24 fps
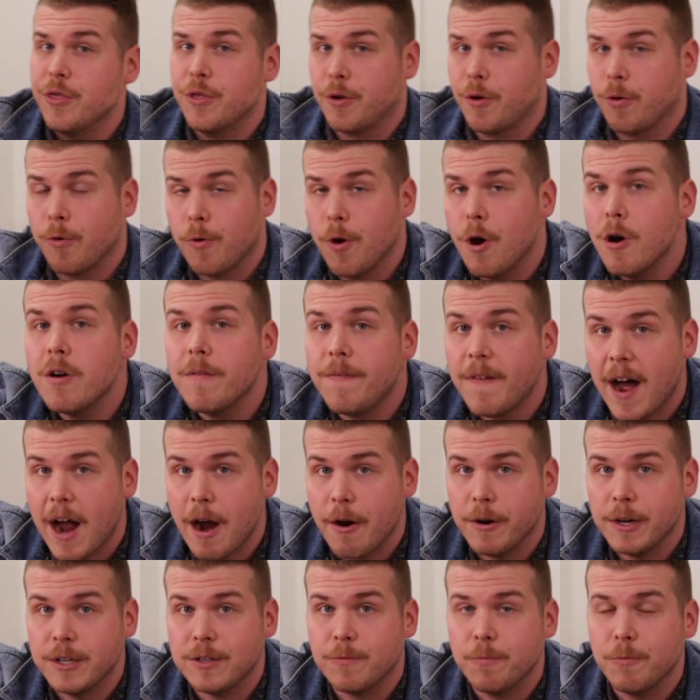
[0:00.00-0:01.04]

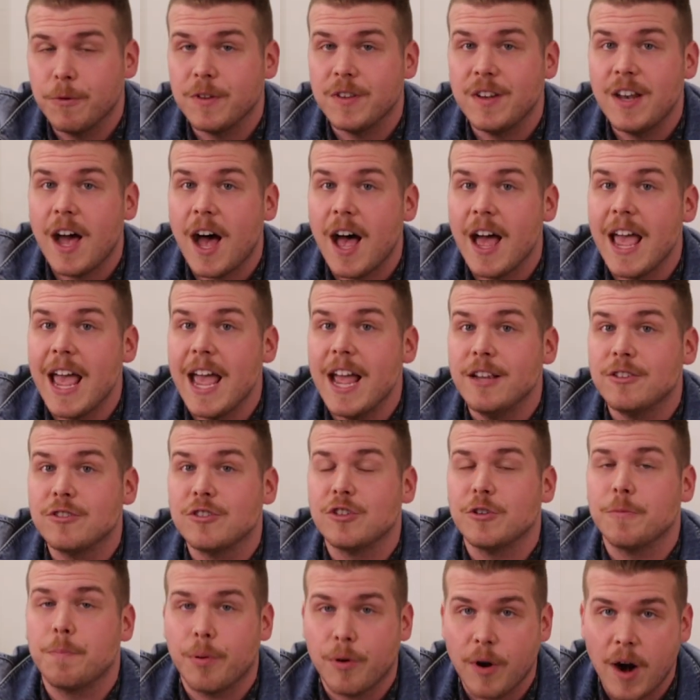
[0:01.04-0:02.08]
coronavirus was not a
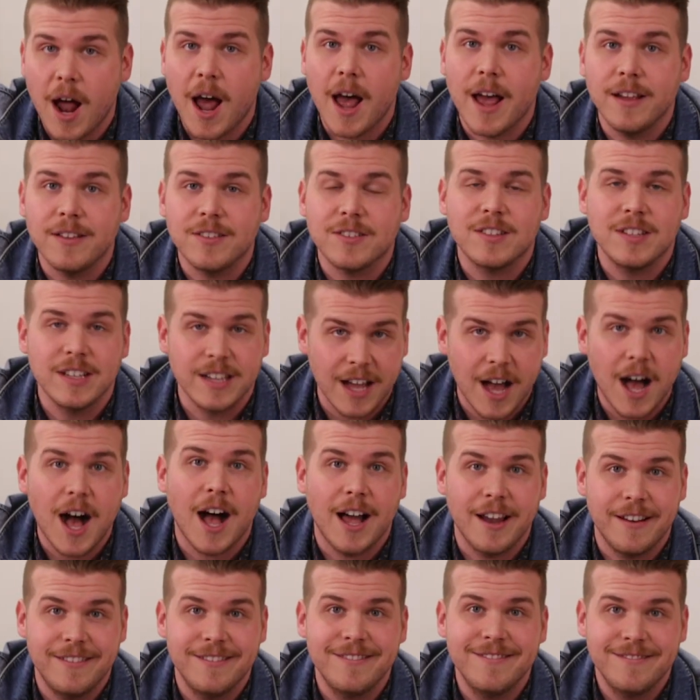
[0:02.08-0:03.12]
surprise to
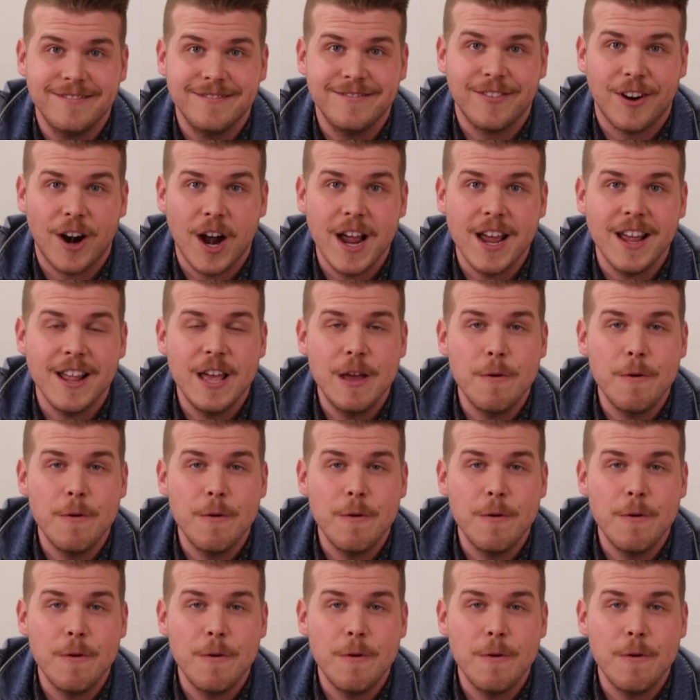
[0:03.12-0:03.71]
God, right?